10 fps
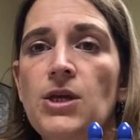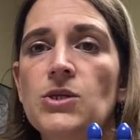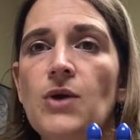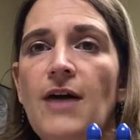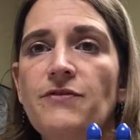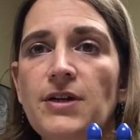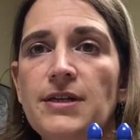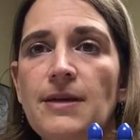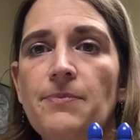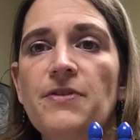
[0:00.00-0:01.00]
So after I
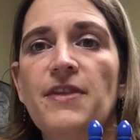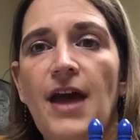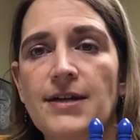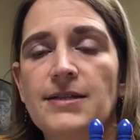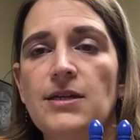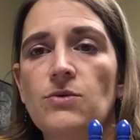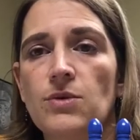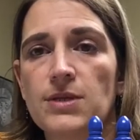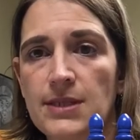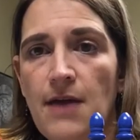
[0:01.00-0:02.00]
end up with the x
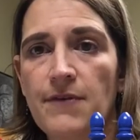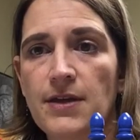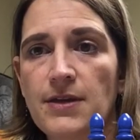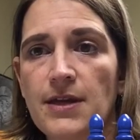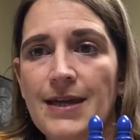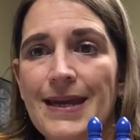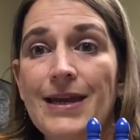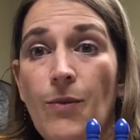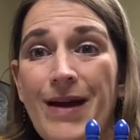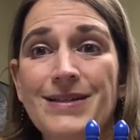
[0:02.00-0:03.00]
equals 7, can I
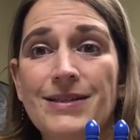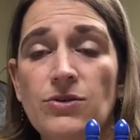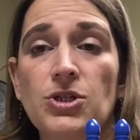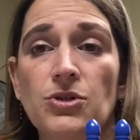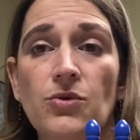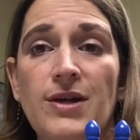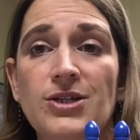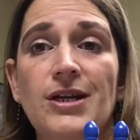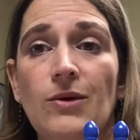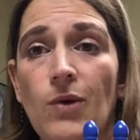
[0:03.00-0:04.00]
go back to the original
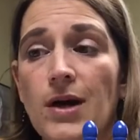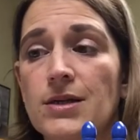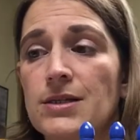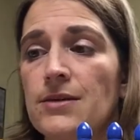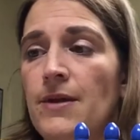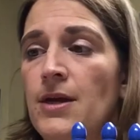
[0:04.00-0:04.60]
equation and it works?